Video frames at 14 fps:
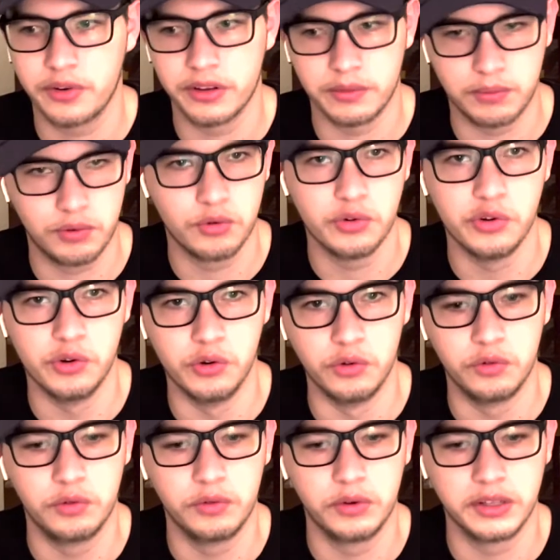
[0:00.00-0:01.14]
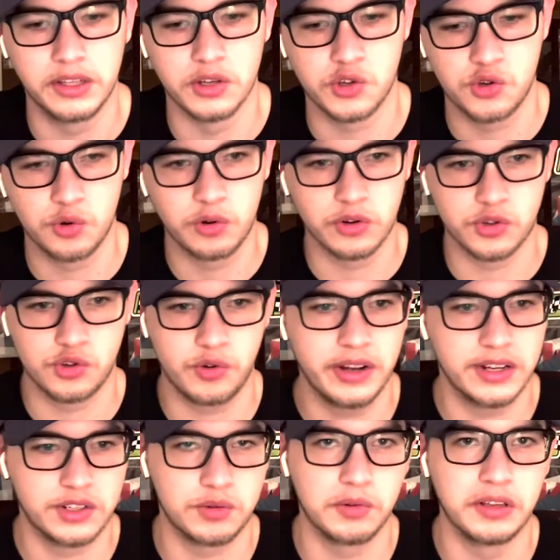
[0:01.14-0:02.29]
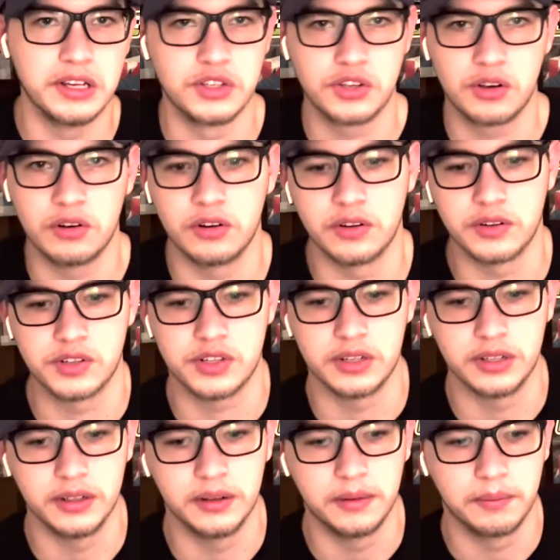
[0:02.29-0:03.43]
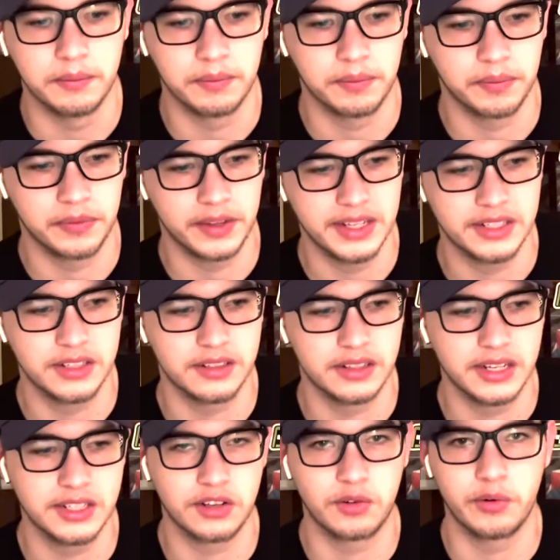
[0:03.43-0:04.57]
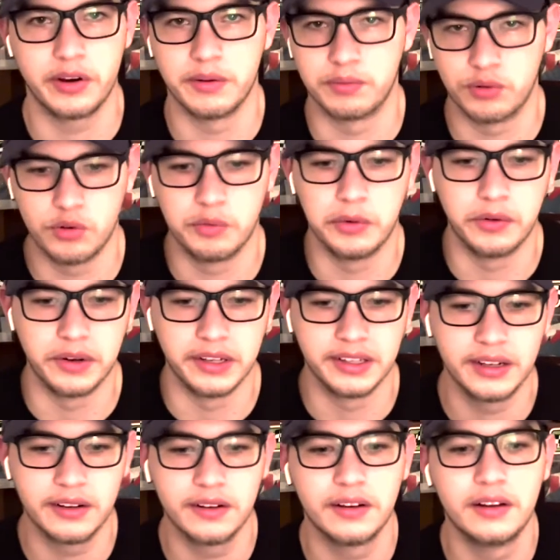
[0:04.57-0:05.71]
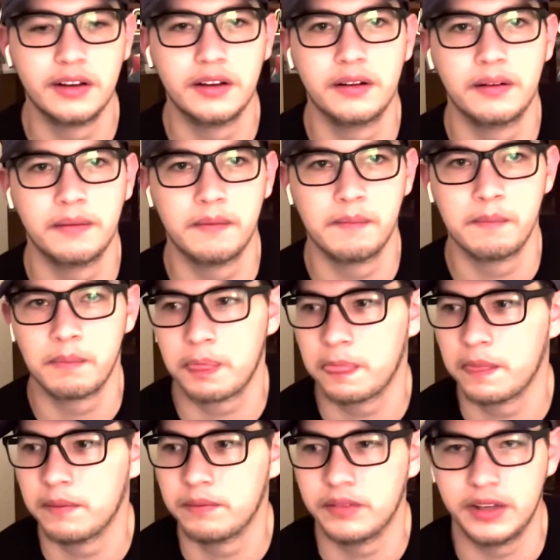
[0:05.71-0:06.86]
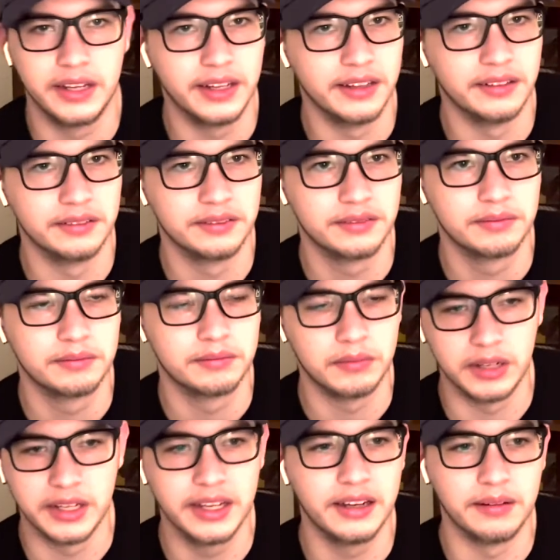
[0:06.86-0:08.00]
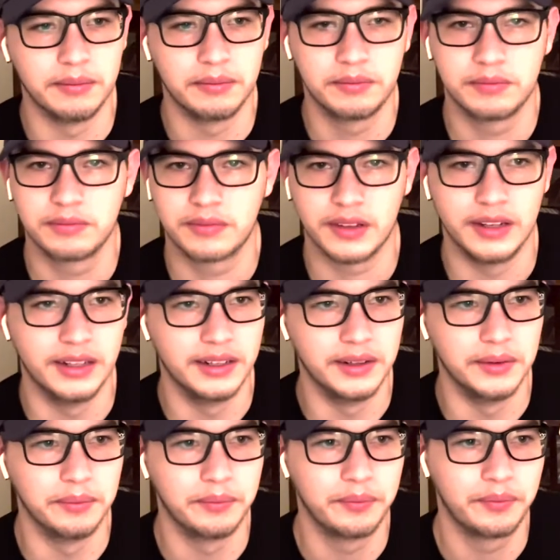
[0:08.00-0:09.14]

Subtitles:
to improve with the shorter tracks with these cars. So that's a great improvement right there. And but yeah, um,